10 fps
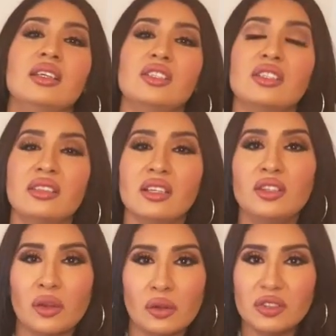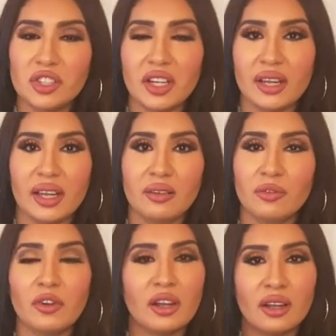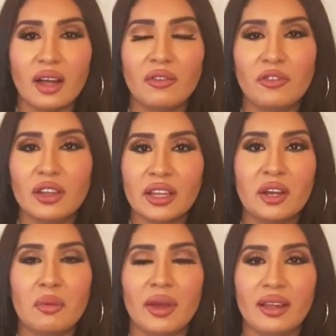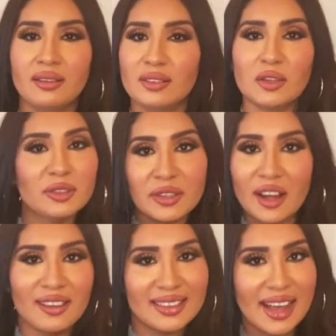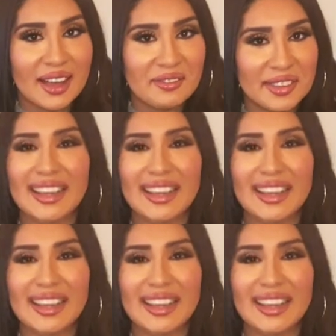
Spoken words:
just indulge in it for a little bit. Don't do it all the time,